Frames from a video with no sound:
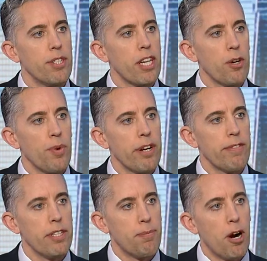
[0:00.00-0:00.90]
to get rid
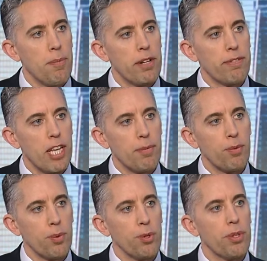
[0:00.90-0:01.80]
of the Department of Labor
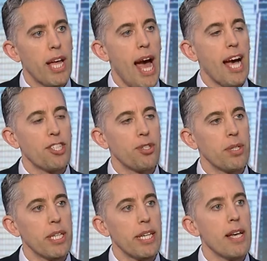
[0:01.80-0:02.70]
rule that
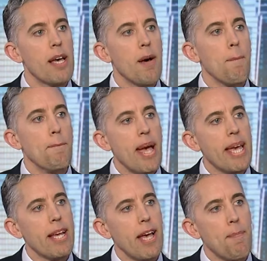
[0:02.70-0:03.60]
actually
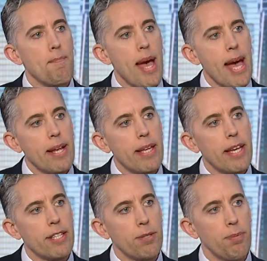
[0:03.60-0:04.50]
made it a
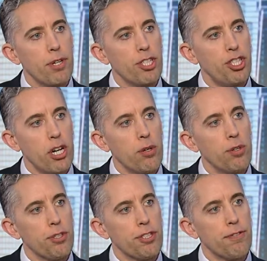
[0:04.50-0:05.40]
mandate to put
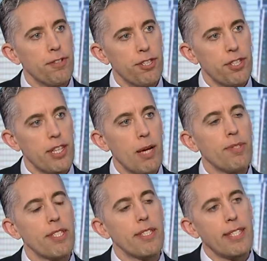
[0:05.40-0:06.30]
shareholders first. That
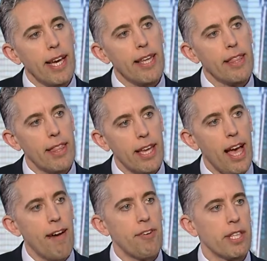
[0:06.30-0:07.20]
was the second thing
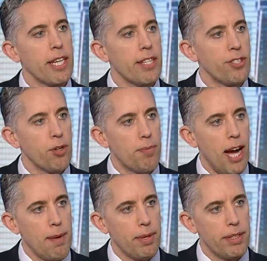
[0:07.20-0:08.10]
after the Keystone
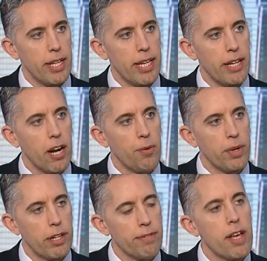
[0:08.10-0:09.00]
Pipeline that he got
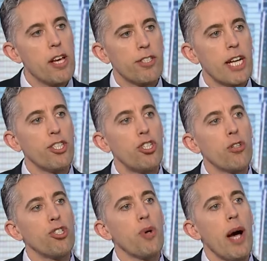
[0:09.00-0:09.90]
rid of. So that
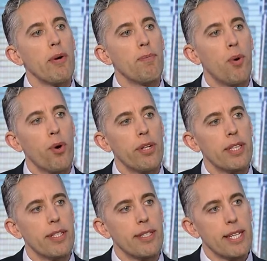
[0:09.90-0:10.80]
shows you how
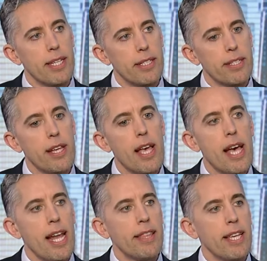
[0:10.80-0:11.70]
important this is.
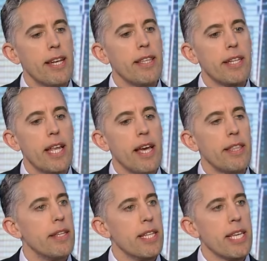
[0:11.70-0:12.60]
Yeah. At the end of the day,
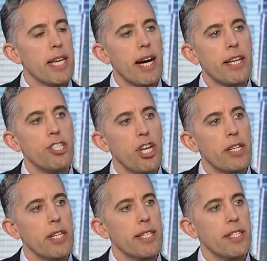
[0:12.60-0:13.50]
the DEI
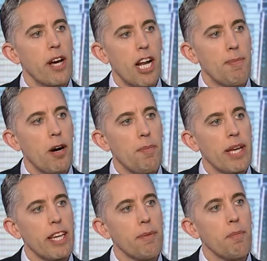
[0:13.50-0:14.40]
agenda is not about
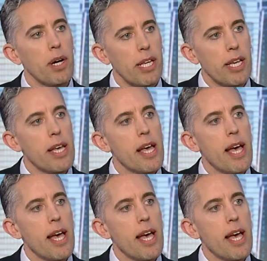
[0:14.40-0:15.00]
making money,